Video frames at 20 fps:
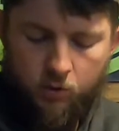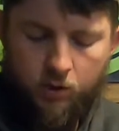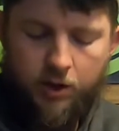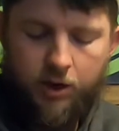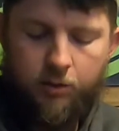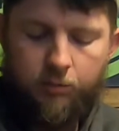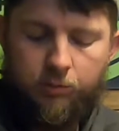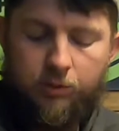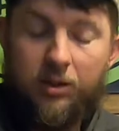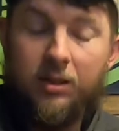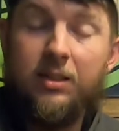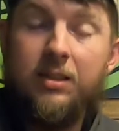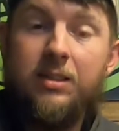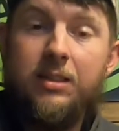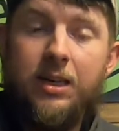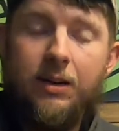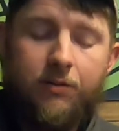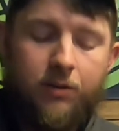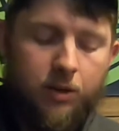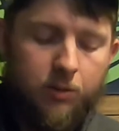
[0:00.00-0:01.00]
grams and
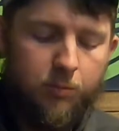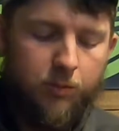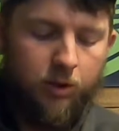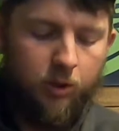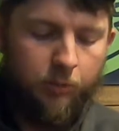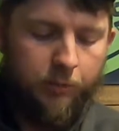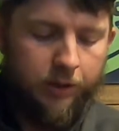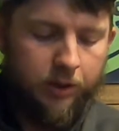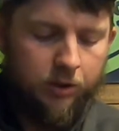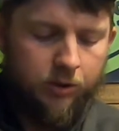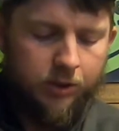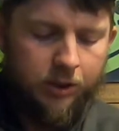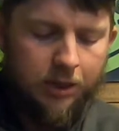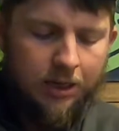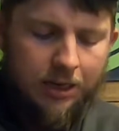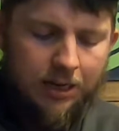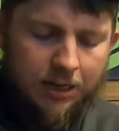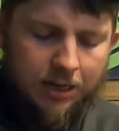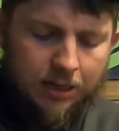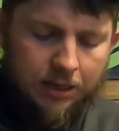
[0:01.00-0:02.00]
70 millimeters.
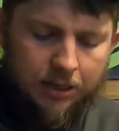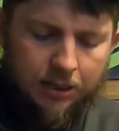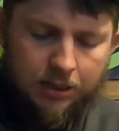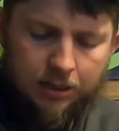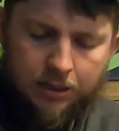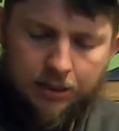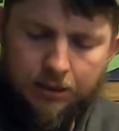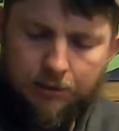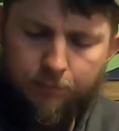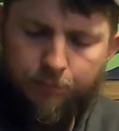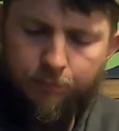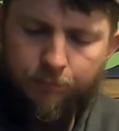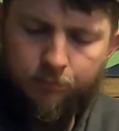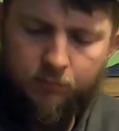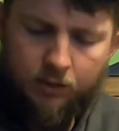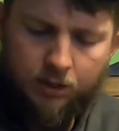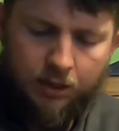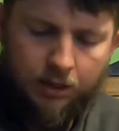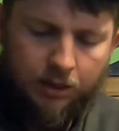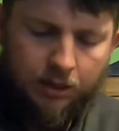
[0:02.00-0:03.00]

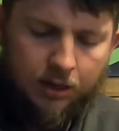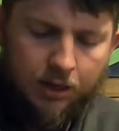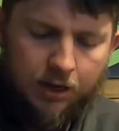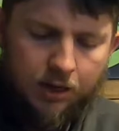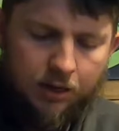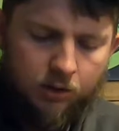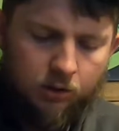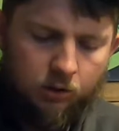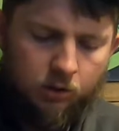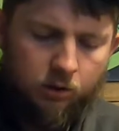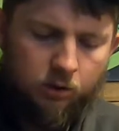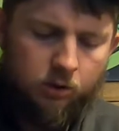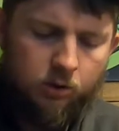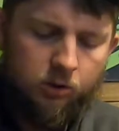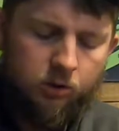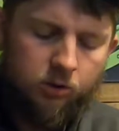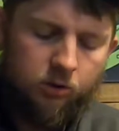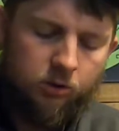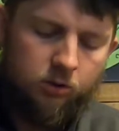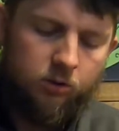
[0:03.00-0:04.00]
It kind of
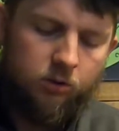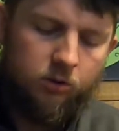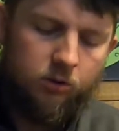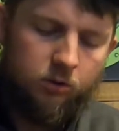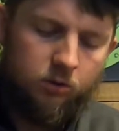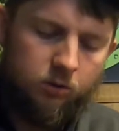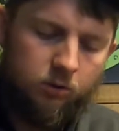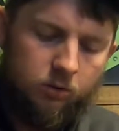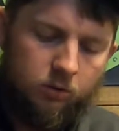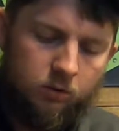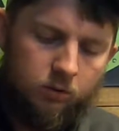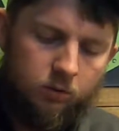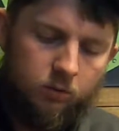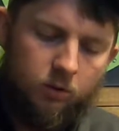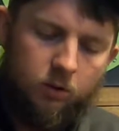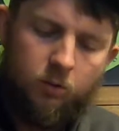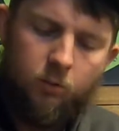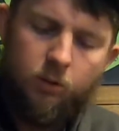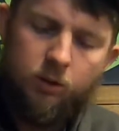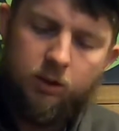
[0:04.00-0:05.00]
looks,
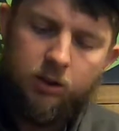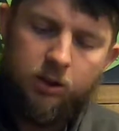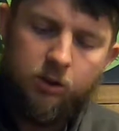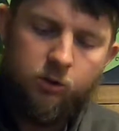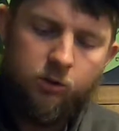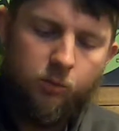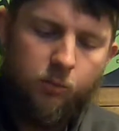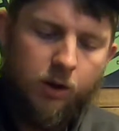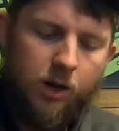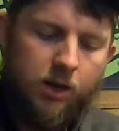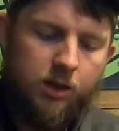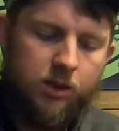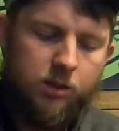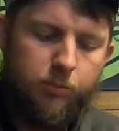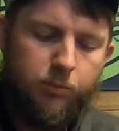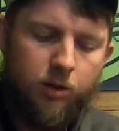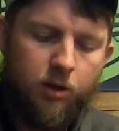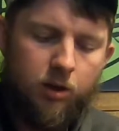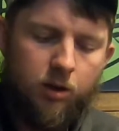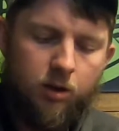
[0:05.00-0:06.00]
what this reminds
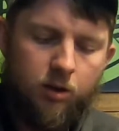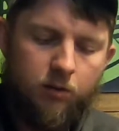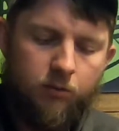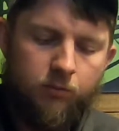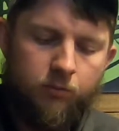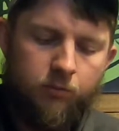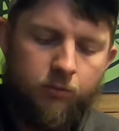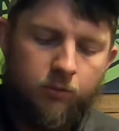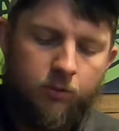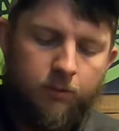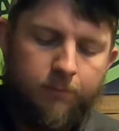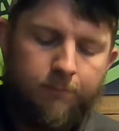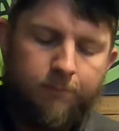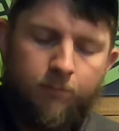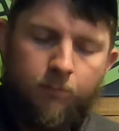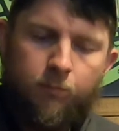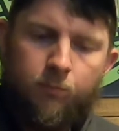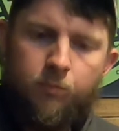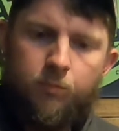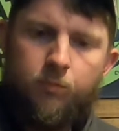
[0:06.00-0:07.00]
me of
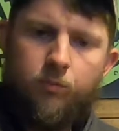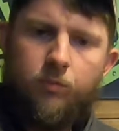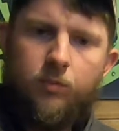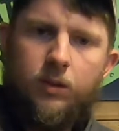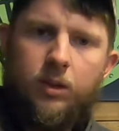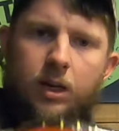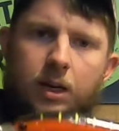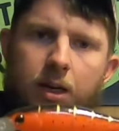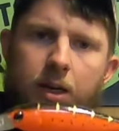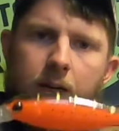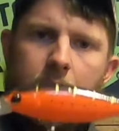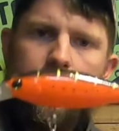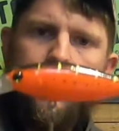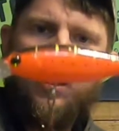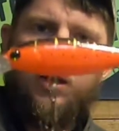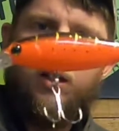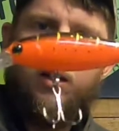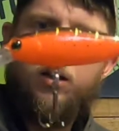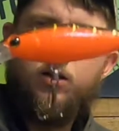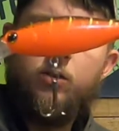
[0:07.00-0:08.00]

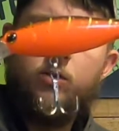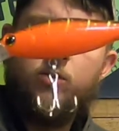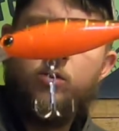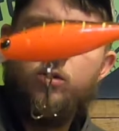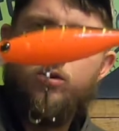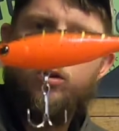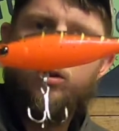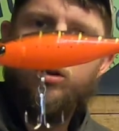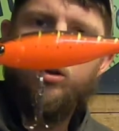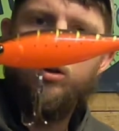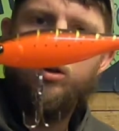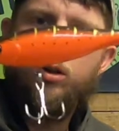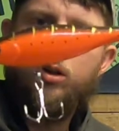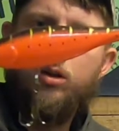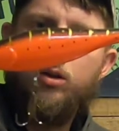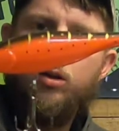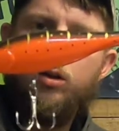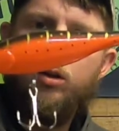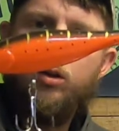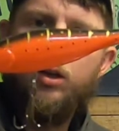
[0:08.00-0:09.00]
is
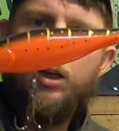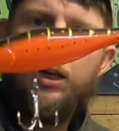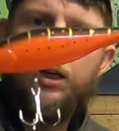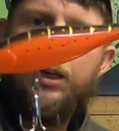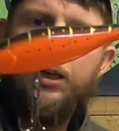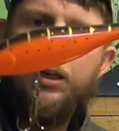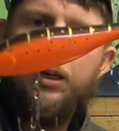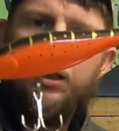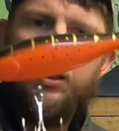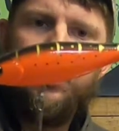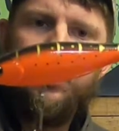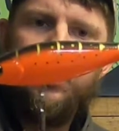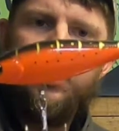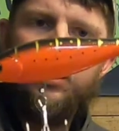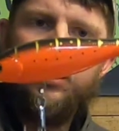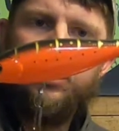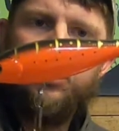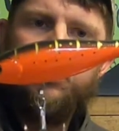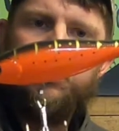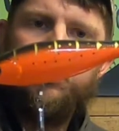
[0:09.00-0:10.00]
like
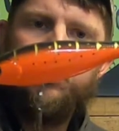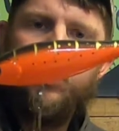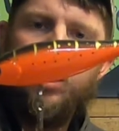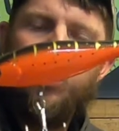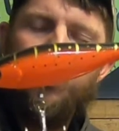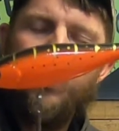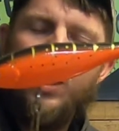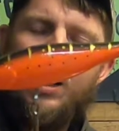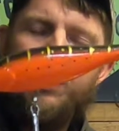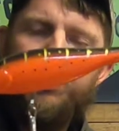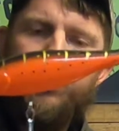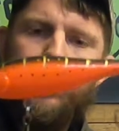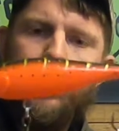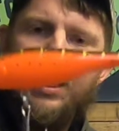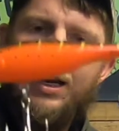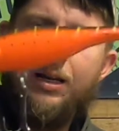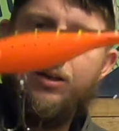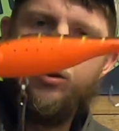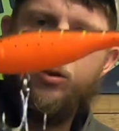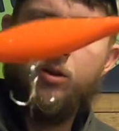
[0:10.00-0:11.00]
a
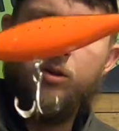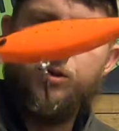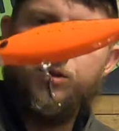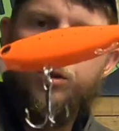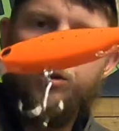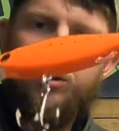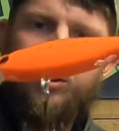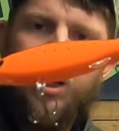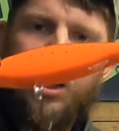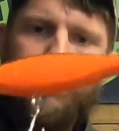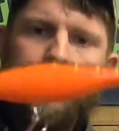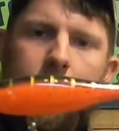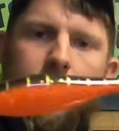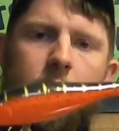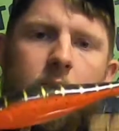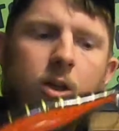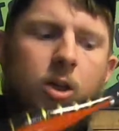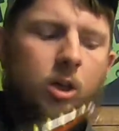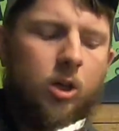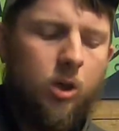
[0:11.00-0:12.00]
Rapala
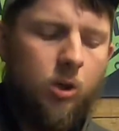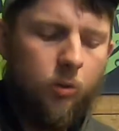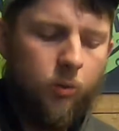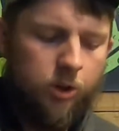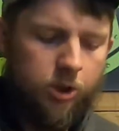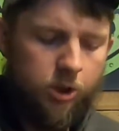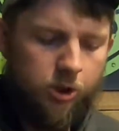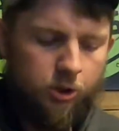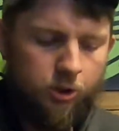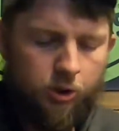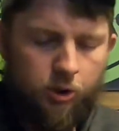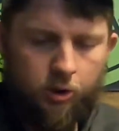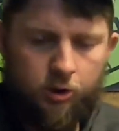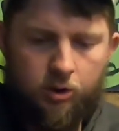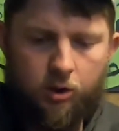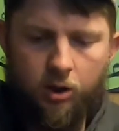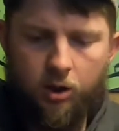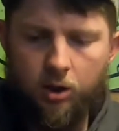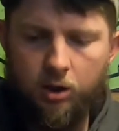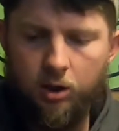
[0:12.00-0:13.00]
SR7, which is
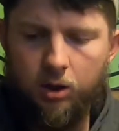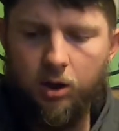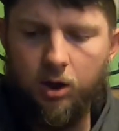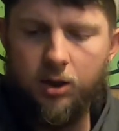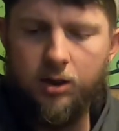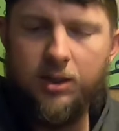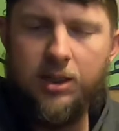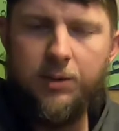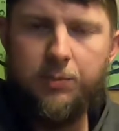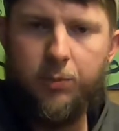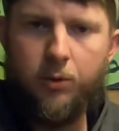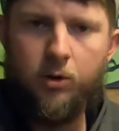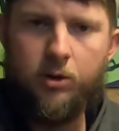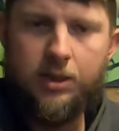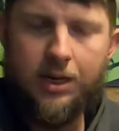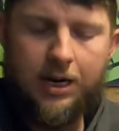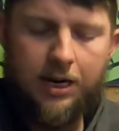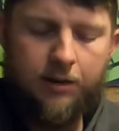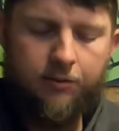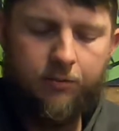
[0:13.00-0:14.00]
just a deeper
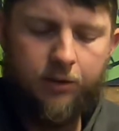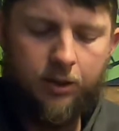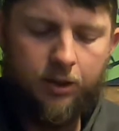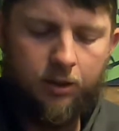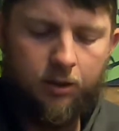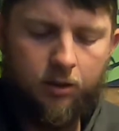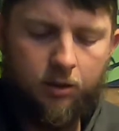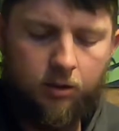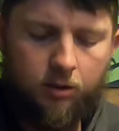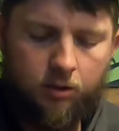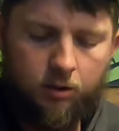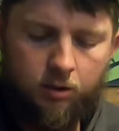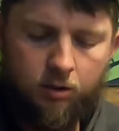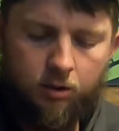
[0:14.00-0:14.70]
diving